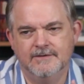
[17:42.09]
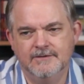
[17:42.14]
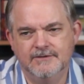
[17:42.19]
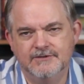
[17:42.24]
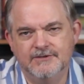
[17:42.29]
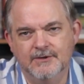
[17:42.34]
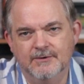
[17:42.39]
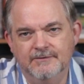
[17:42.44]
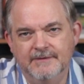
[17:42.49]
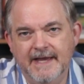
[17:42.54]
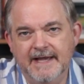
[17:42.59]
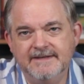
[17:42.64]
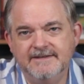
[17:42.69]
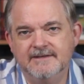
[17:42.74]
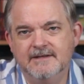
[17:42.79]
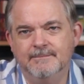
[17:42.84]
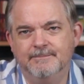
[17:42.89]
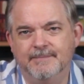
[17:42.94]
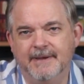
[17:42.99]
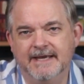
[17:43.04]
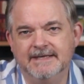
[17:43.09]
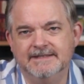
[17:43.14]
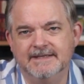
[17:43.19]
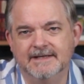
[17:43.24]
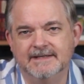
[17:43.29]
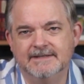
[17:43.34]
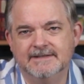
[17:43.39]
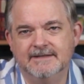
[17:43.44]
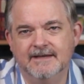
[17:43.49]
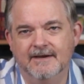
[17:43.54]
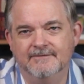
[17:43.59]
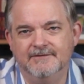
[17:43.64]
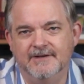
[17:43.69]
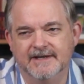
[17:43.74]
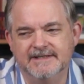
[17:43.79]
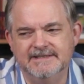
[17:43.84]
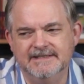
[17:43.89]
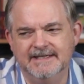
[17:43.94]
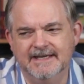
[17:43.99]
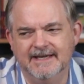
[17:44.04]
So that's the basics of
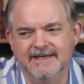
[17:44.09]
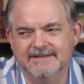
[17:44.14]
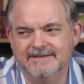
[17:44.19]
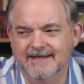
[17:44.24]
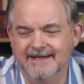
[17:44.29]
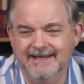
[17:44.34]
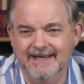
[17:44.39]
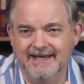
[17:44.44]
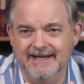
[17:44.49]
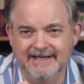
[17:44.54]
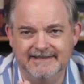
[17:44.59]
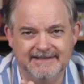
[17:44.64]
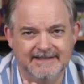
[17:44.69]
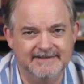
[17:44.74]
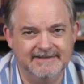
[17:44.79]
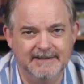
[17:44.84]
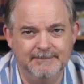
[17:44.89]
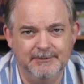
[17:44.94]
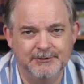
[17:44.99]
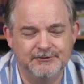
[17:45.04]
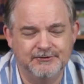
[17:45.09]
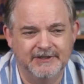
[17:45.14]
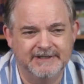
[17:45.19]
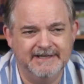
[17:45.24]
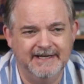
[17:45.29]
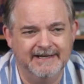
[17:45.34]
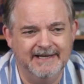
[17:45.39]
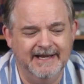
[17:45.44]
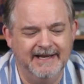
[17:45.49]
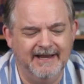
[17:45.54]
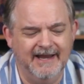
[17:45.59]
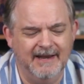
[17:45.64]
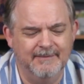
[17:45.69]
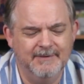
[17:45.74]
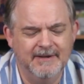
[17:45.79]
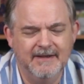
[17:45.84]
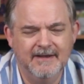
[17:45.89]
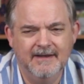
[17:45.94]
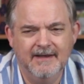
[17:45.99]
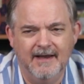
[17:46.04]
Ducks and Geese. Again, it's a simple trick-taking
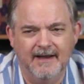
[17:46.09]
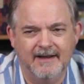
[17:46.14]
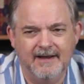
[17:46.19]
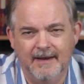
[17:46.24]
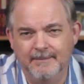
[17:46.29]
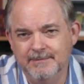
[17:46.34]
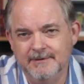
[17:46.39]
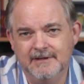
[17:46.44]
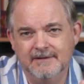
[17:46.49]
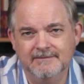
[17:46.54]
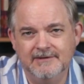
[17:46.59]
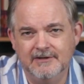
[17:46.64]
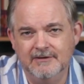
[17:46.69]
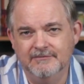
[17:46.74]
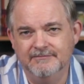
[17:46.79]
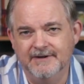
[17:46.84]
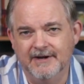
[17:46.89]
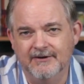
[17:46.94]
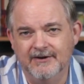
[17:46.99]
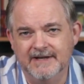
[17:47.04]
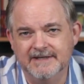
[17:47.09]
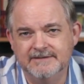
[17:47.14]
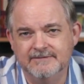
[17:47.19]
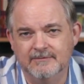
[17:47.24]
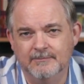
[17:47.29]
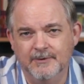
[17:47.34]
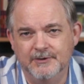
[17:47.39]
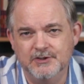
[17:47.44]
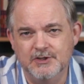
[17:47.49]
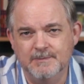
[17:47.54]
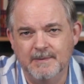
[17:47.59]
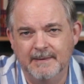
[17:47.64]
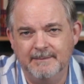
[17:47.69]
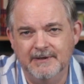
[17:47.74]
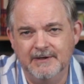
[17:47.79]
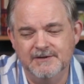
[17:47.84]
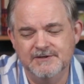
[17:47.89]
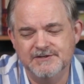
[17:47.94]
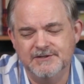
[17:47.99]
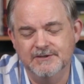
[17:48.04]
game, a couple of little variants from what you might be
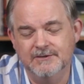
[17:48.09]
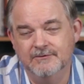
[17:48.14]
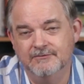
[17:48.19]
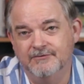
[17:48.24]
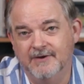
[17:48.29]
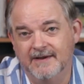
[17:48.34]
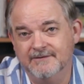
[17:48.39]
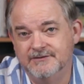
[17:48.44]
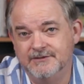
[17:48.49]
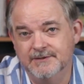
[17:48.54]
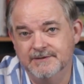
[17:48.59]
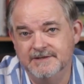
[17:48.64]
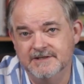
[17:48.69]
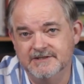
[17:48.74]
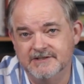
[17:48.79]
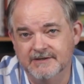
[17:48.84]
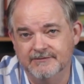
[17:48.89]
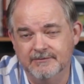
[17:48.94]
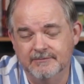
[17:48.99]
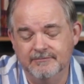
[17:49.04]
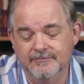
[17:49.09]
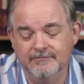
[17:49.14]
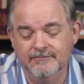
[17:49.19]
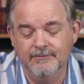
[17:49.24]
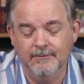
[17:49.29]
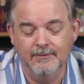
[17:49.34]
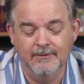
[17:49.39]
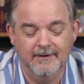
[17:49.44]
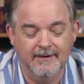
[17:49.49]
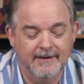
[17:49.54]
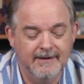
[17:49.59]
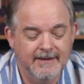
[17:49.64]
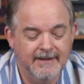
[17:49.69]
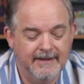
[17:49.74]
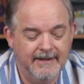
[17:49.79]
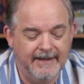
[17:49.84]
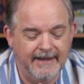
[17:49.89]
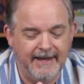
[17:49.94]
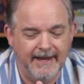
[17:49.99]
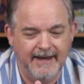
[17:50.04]
used to. 5 suits is different from 4,
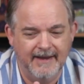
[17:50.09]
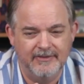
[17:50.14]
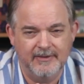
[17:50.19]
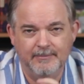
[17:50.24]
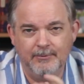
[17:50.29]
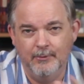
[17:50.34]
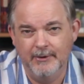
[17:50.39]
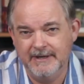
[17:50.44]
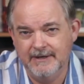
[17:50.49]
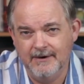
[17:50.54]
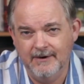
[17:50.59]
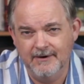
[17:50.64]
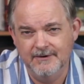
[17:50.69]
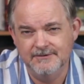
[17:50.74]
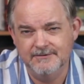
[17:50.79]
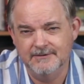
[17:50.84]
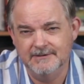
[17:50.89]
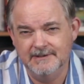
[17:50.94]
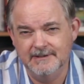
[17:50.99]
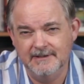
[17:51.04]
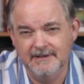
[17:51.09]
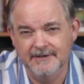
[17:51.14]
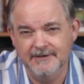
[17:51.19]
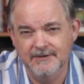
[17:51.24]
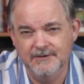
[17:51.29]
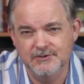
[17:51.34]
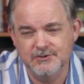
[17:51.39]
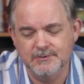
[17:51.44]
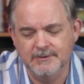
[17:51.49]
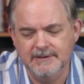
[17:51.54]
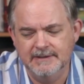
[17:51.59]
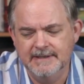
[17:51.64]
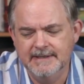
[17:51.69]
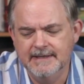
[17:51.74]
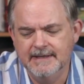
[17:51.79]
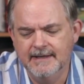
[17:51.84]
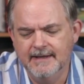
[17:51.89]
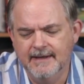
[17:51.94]
and the point cards are a little unusual.